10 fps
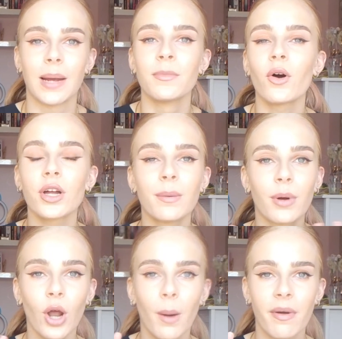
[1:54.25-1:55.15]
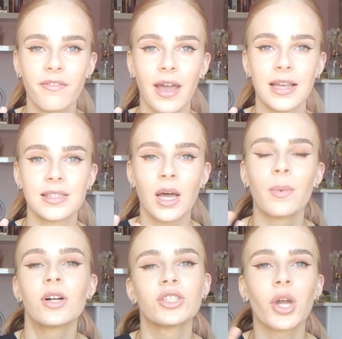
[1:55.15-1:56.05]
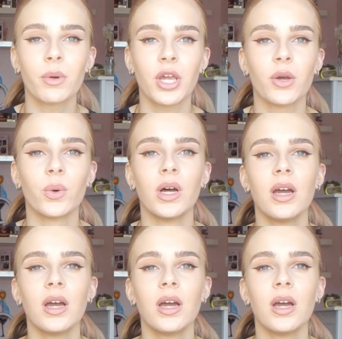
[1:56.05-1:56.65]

I'm not going to put it on my face. I will show you